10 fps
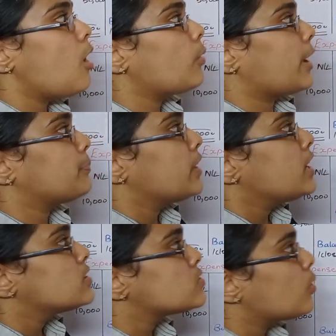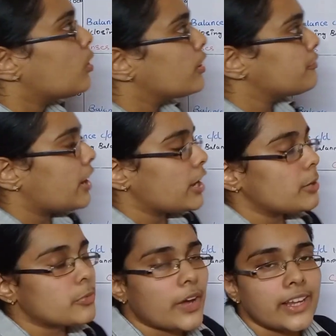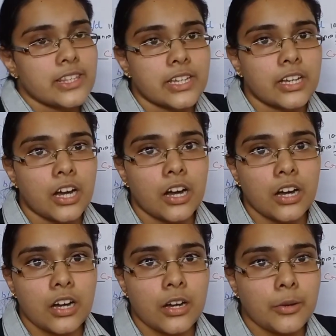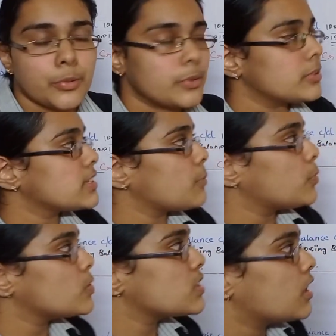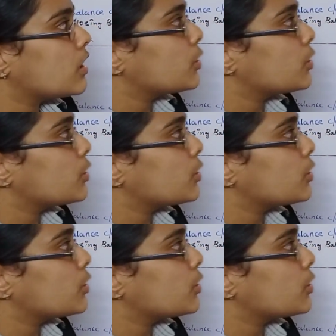Okay, so if I am writing suppose